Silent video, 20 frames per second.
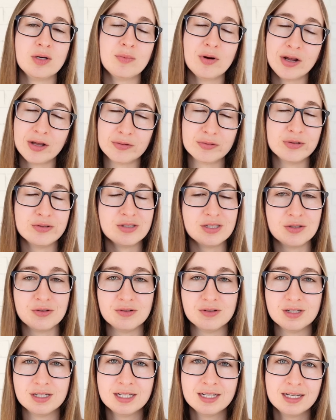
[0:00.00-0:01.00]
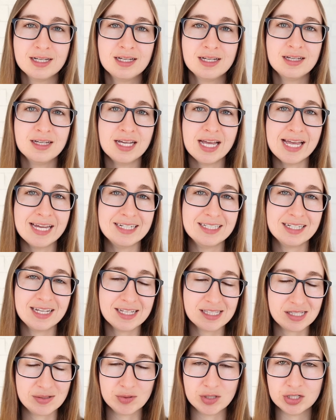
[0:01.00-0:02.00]
a breakthrough soon and
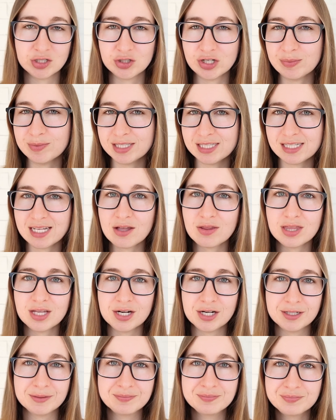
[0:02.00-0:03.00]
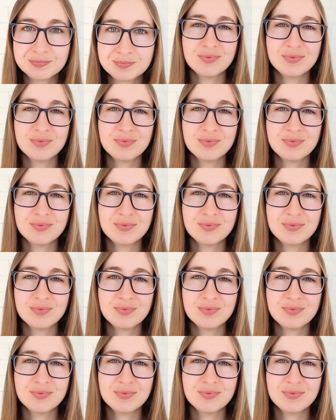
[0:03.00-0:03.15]
get some good treatments out there.